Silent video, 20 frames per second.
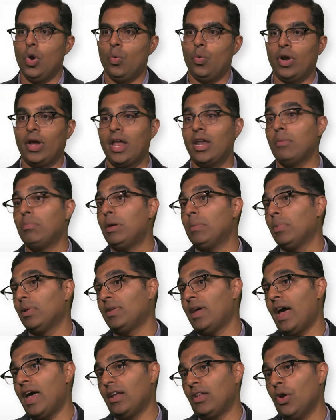We're getting people
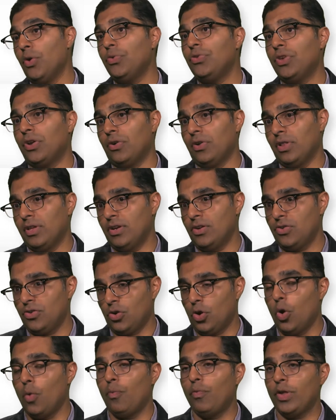diagnosed earlier,
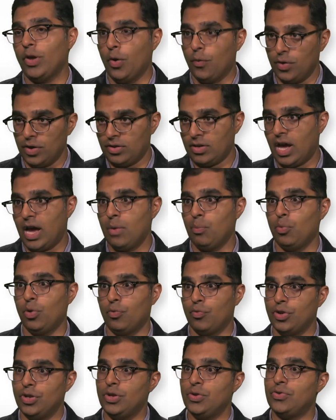so hopefully over time
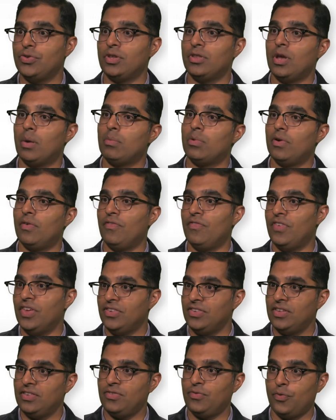we'll reduce the number of
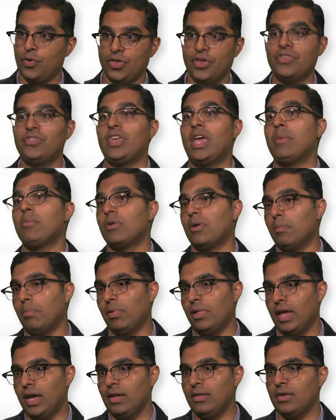visits for the same
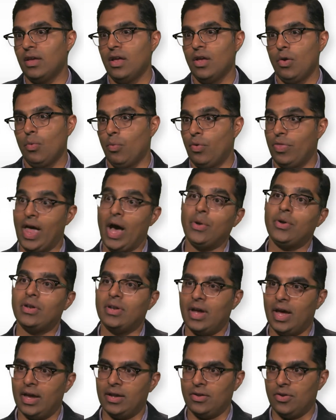complaint without a
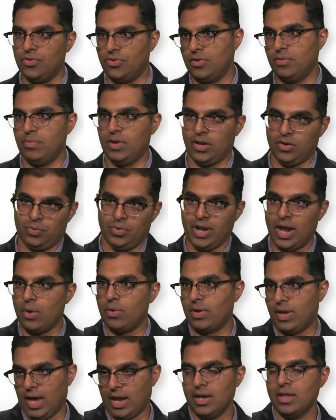diagnosis because we're
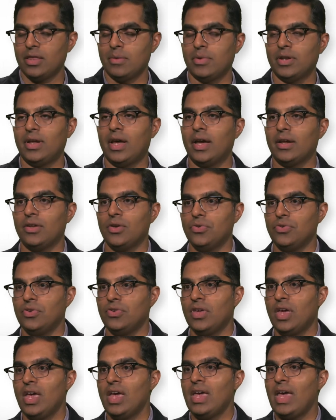now getting them a
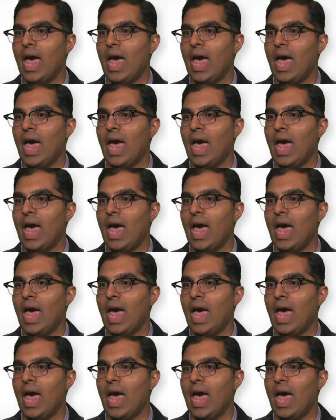diagnosis.